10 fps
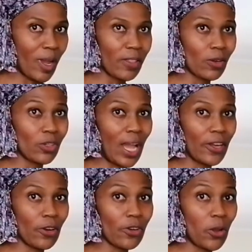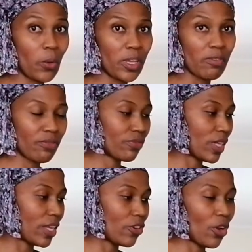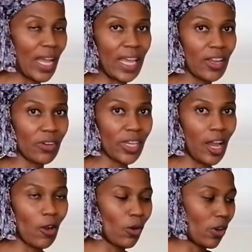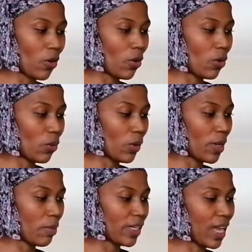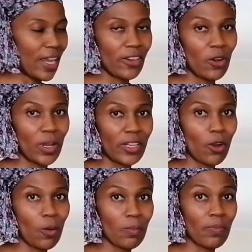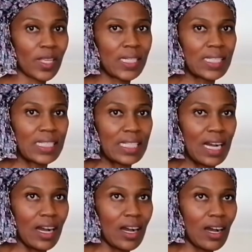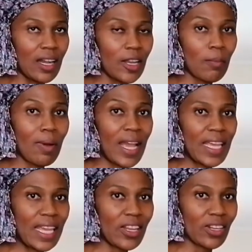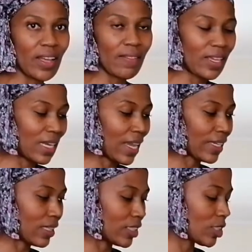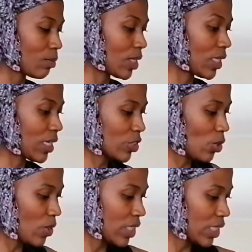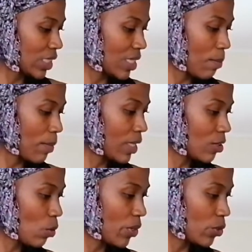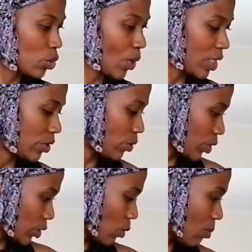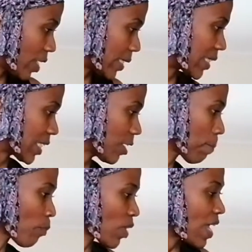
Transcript: I don't know if in your area or where, but I know at home in my area they like this milk. So this is the milk we usually use to make tea.